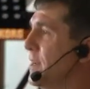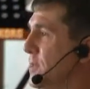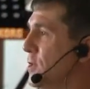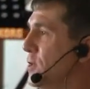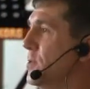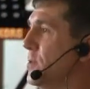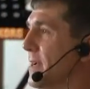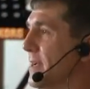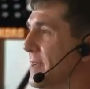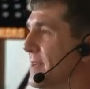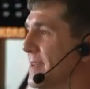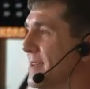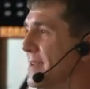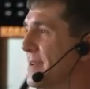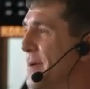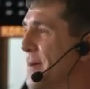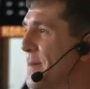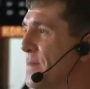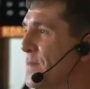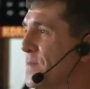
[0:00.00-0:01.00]
do it,
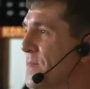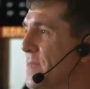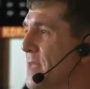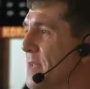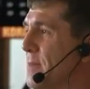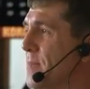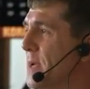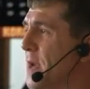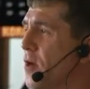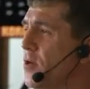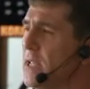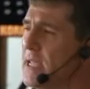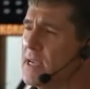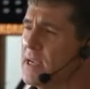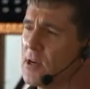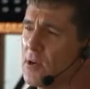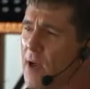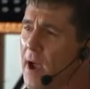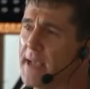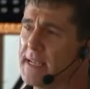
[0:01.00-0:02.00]
but only
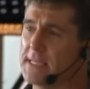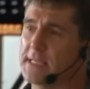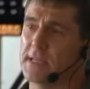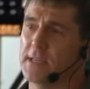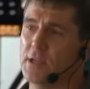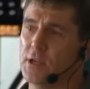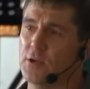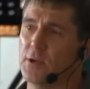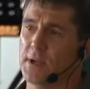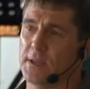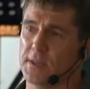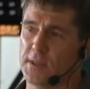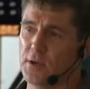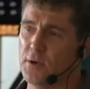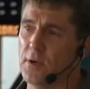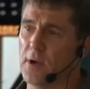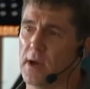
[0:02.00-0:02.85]
Christ can do it through